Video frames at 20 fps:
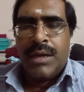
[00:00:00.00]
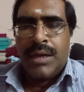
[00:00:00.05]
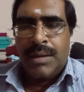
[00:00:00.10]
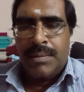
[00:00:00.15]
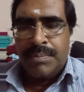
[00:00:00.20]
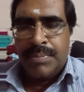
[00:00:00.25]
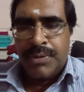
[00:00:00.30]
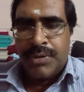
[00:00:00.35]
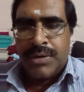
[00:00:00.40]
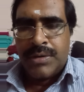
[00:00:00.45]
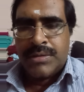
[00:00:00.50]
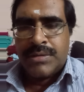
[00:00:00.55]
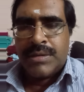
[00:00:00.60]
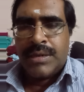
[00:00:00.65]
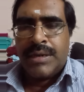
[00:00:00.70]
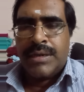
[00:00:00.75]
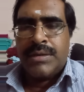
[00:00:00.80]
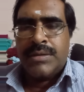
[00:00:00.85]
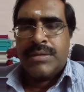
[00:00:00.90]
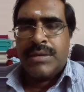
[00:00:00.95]
computer
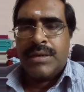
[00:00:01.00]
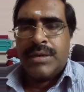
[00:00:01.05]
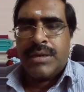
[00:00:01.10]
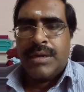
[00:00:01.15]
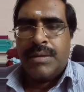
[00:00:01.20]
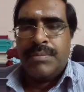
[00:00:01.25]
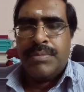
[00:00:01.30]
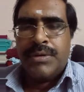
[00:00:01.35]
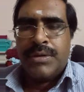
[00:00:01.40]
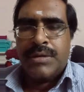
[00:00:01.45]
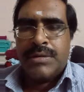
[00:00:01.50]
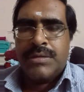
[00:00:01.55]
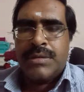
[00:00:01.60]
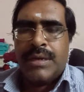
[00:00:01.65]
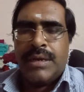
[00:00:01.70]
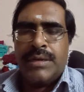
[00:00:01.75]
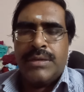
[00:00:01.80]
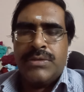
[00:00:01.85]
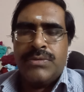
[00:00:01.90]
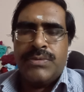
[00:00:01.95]
science, and computer
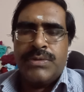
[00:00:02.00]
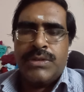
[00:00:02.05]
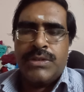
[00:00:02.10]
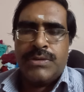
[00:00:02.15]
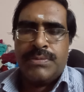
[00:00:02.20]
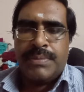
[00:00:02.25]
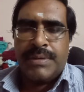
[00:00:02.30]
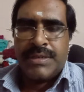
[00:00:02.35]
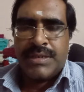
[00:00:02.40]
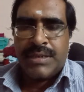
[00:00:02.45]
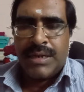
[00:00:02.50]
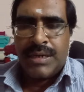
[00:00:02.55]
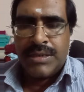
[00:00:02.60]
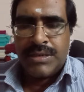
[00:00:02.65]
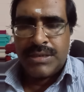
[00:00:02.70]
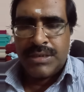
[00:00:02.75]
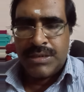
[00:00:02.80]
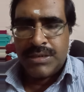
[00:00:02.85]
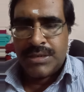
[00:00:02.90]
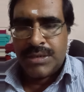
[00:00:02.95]
science with a
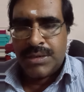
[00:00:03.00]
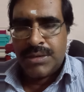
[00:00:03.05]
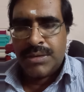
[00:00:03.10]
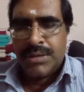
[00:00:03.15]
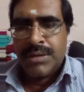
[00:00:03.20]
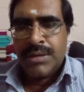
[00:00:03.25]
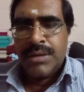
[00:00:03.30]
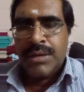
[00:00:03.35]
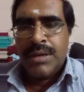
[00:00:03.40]
specialization